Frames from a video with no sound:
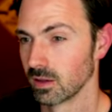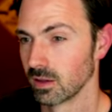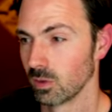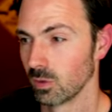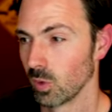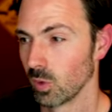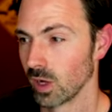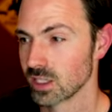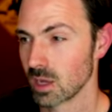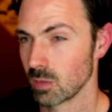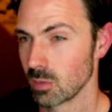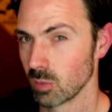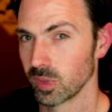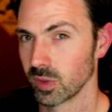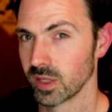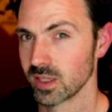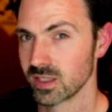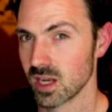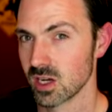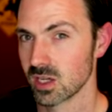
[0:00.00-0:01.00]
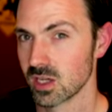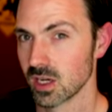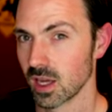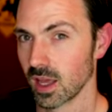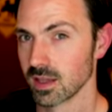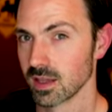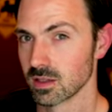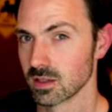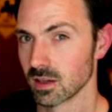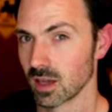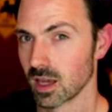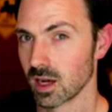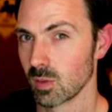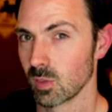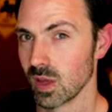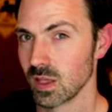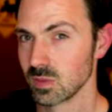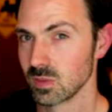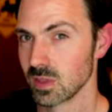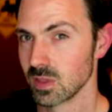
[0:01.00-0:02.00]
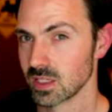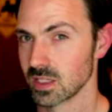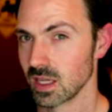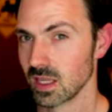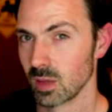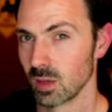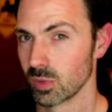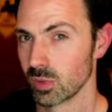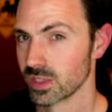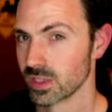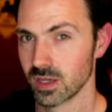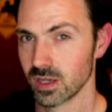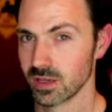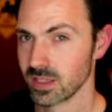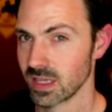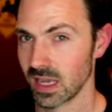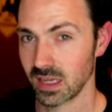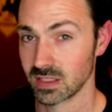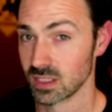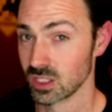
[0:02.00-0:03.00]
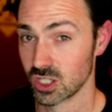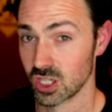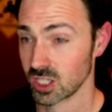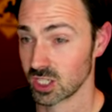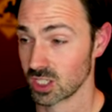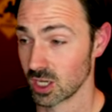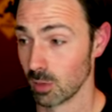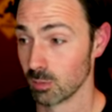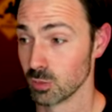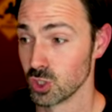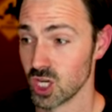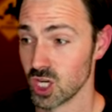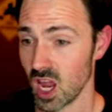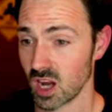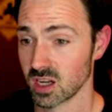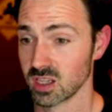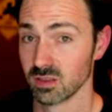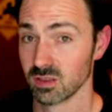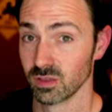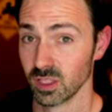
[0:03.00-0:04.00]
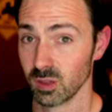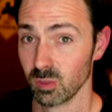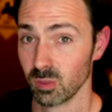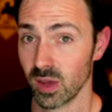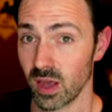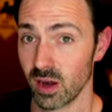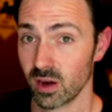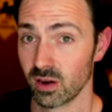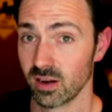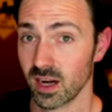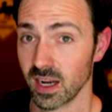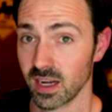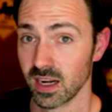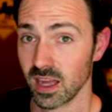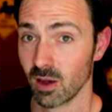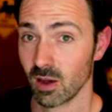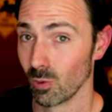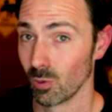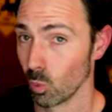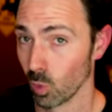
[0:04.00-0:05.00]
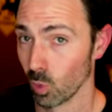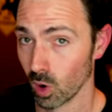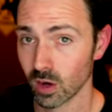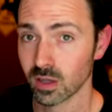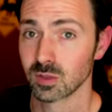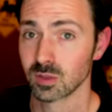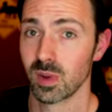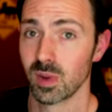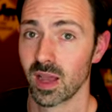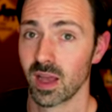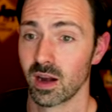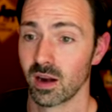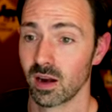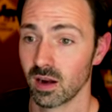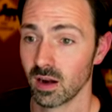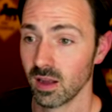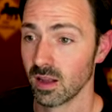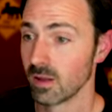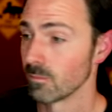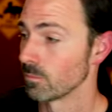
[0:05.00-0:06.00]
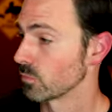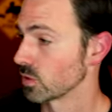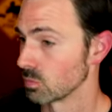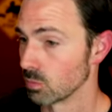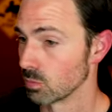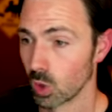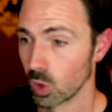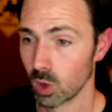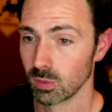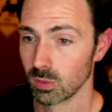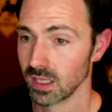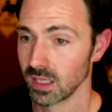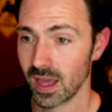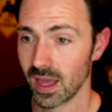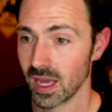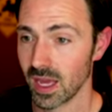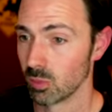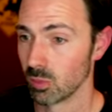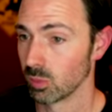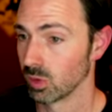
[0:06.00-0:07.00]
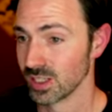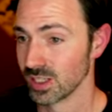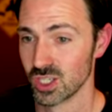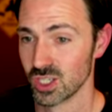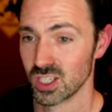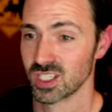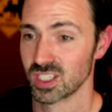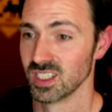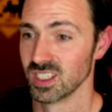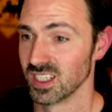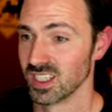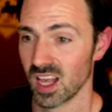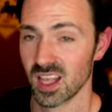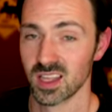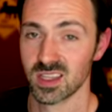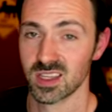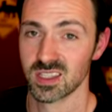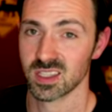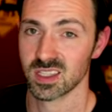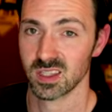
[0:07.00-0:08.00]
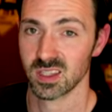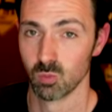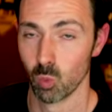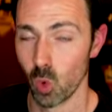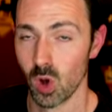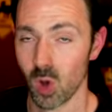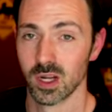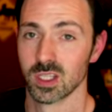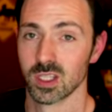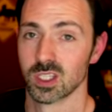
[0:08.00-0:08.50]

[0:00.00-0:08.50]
which I'm a PlayStation guy, so it kind of pains me to say that, but the Series X is just objectively better right now. It works better, it's more reliable, it just does what it's